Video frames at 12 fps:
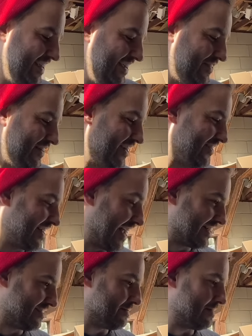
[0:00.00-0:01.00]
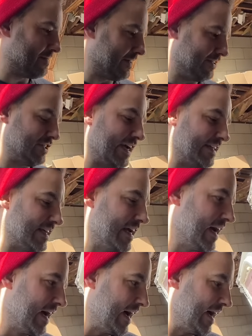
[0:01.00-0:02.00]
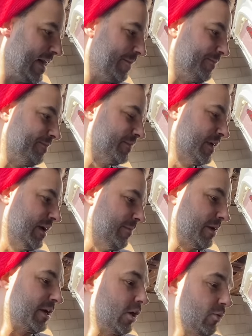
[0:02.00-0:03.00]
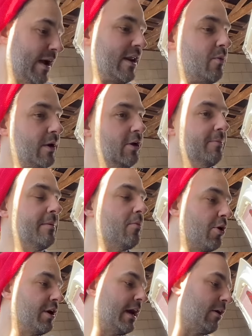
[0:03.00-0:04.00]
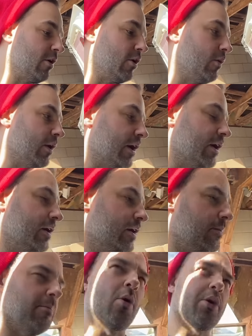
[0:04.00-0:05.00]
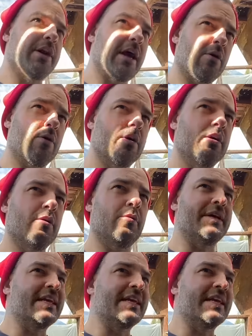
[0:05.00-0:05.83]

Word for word: even though it hasn't been built yet. Um, but it already will be more narrower, more narrower. It'll be